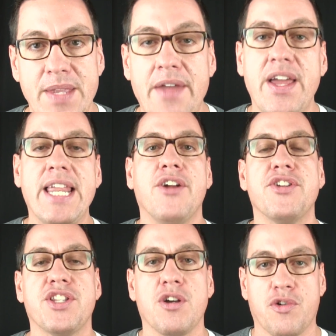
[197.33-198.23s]
And then
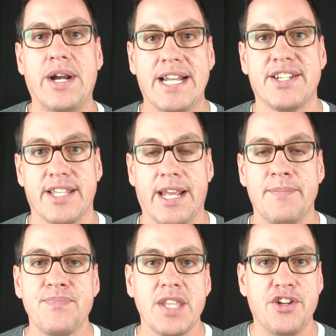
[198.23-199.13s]
here's the greatest thing,
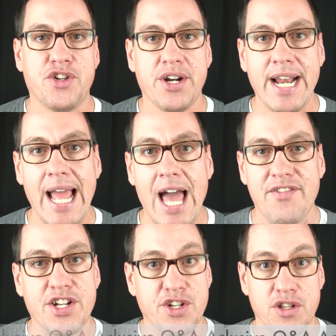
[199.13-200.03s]
is you're going to
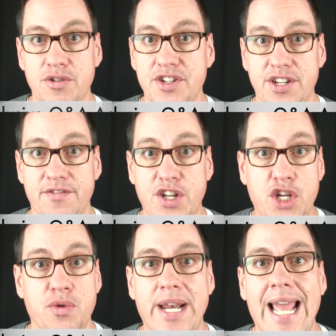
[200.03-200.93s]
have exclusive
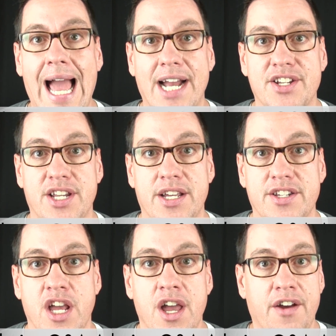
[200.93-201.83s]
Q&A access